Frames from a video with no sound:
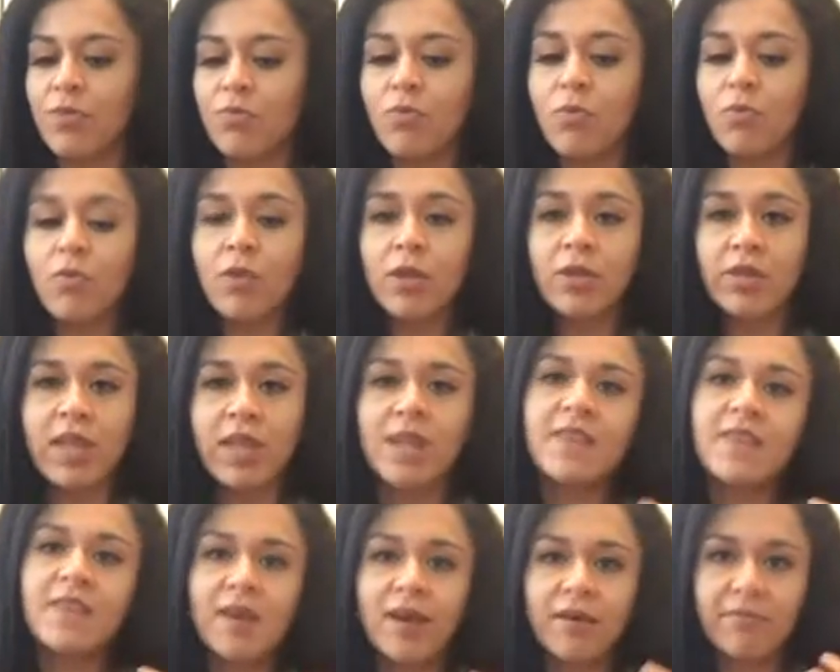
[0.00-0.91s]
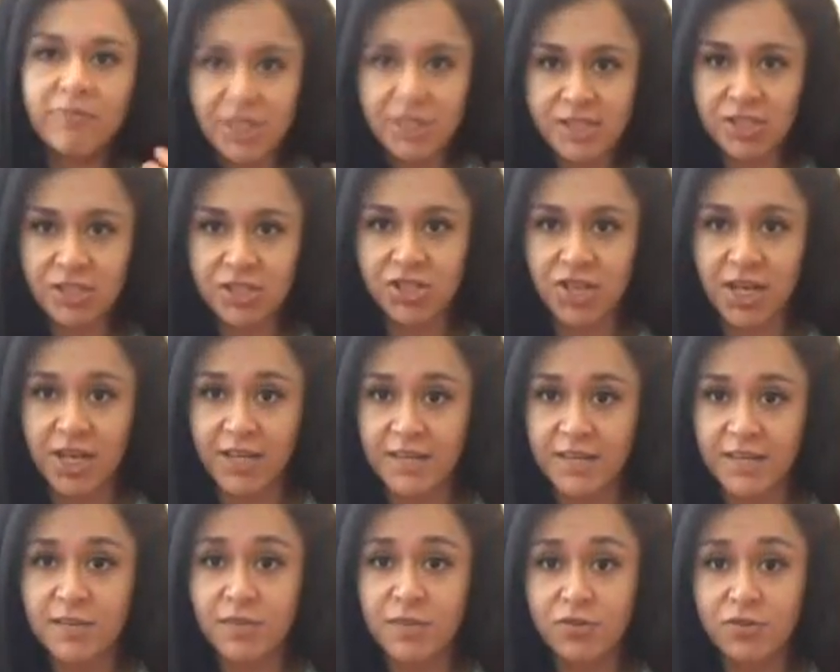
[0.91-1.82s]
the one thing that I would
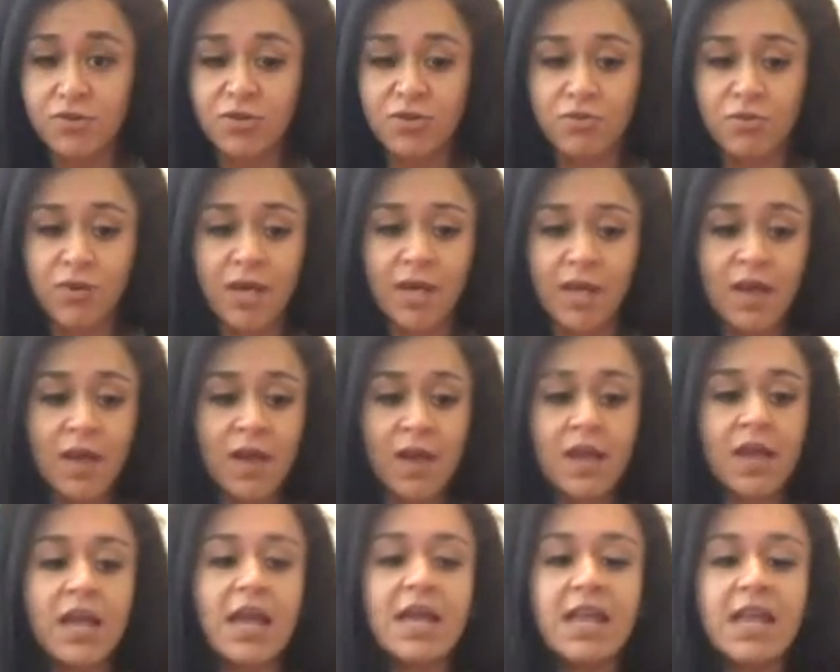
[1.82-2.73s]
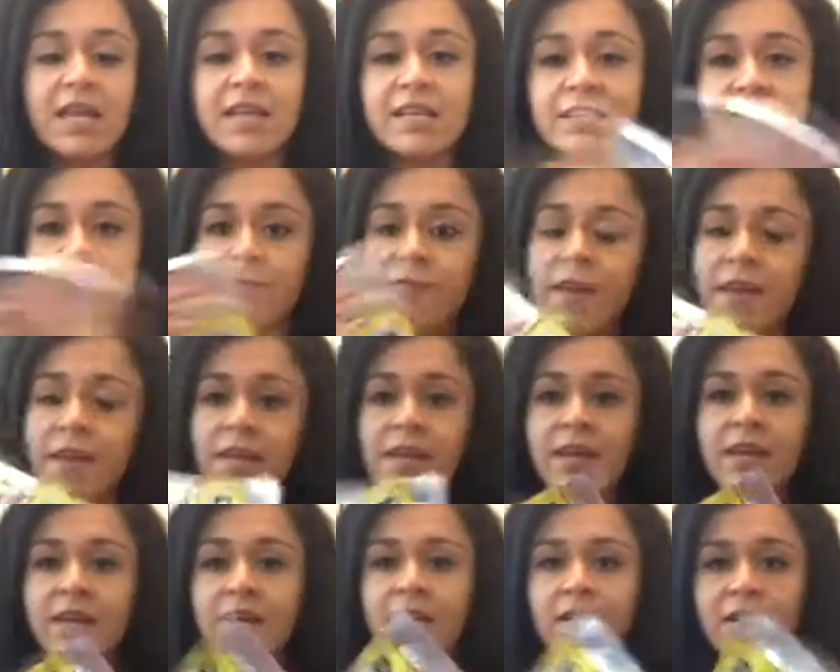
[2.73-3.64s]
suggest doing is
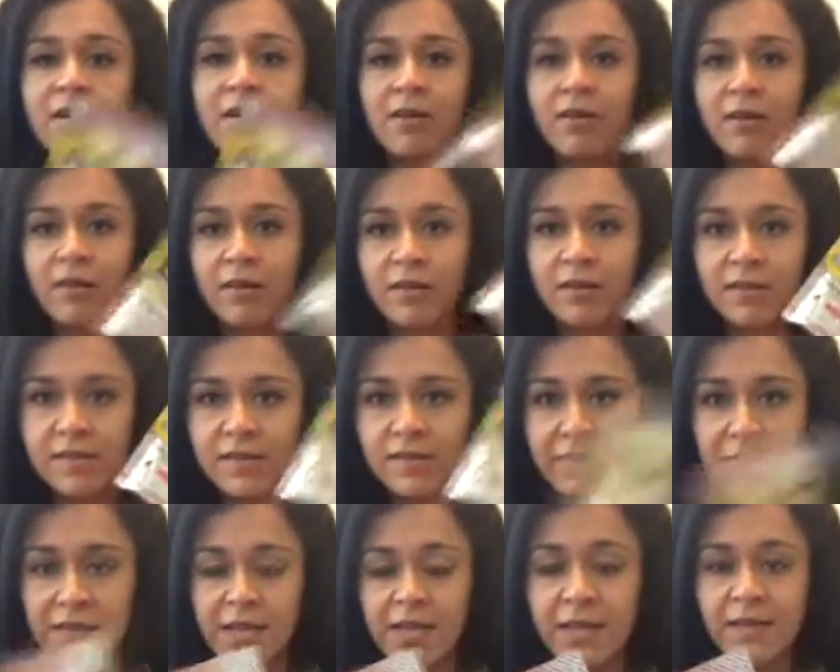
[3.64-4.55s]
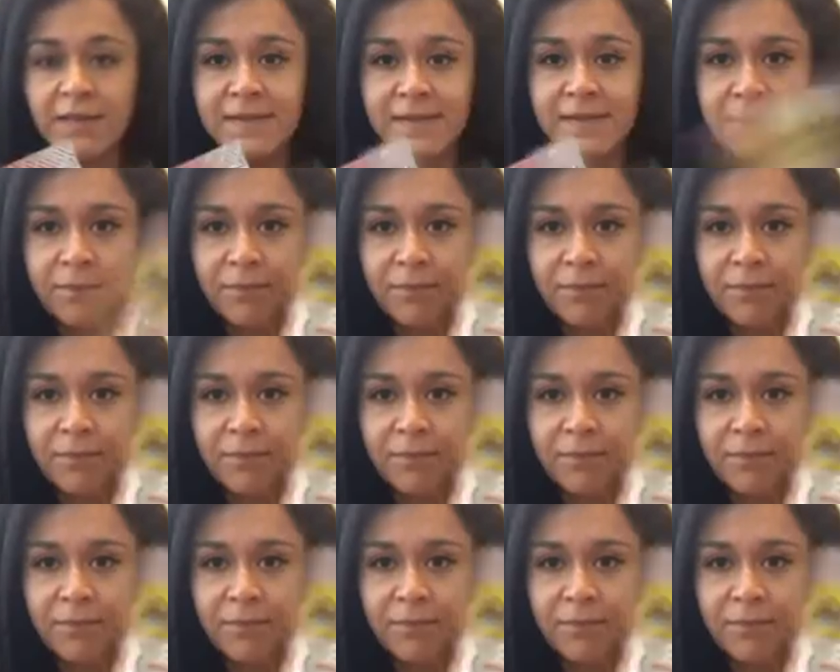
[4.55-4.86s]
finding some of these